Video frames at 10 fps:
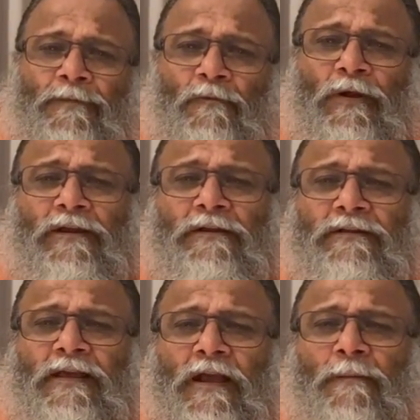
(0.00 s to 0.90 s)
Where
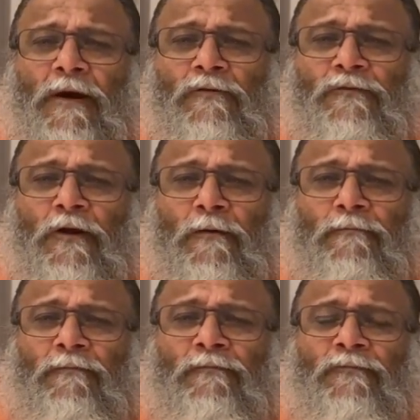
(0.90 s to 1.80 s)
did they come out
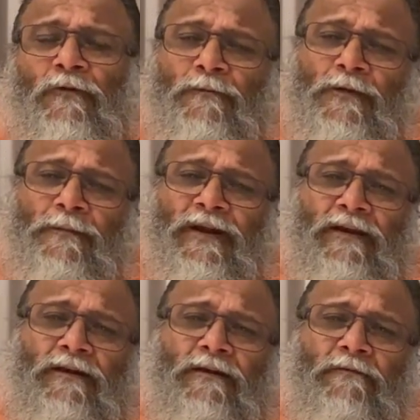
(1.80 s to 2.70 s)
from? From the
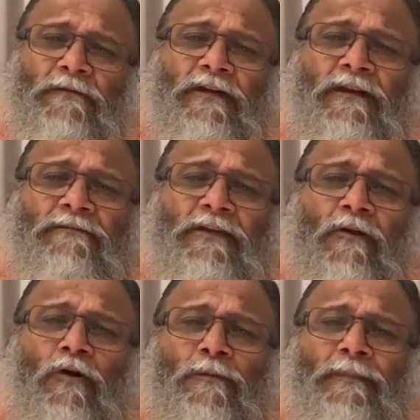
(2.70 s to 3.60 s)
mind. Where have they
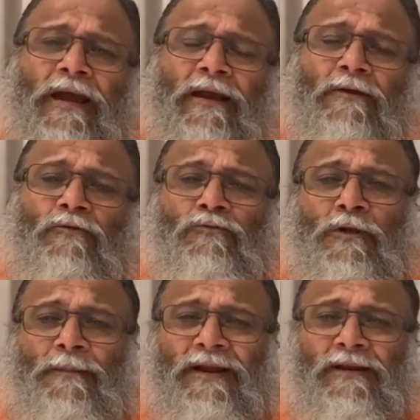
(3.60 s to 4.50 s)
gone back? To
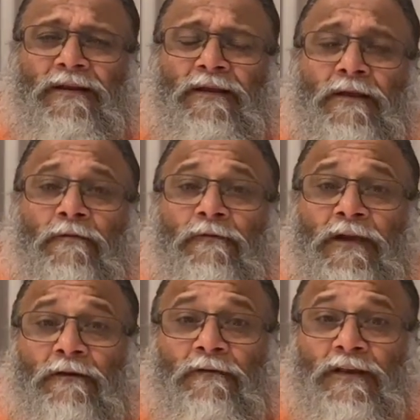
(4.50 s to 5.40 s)
the mind.
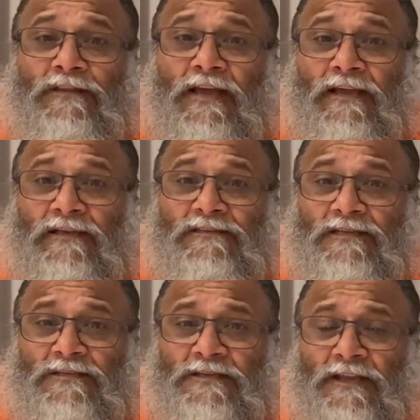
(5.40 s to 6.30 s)
Where were they
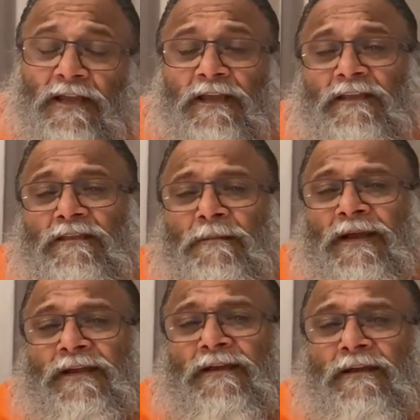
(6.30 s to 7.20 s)
existing? In the
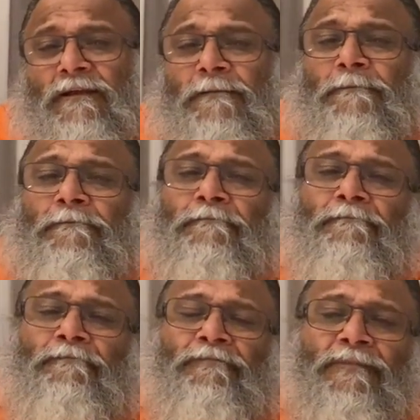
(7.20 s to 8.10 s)
mind.
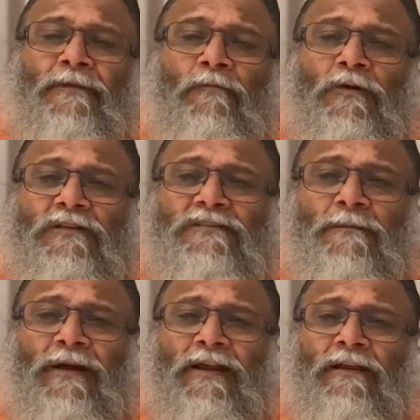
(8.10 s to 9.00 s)
What is
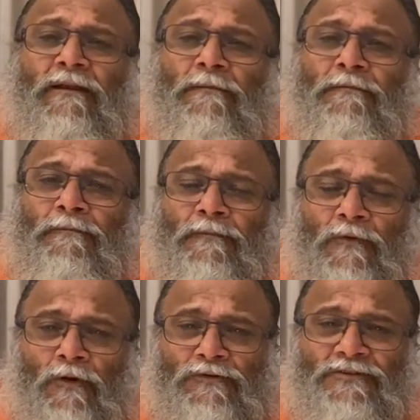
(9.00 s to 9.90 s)
the mind?
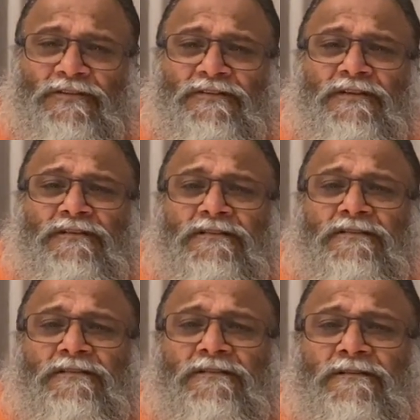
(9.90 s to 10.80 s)
Consciousness.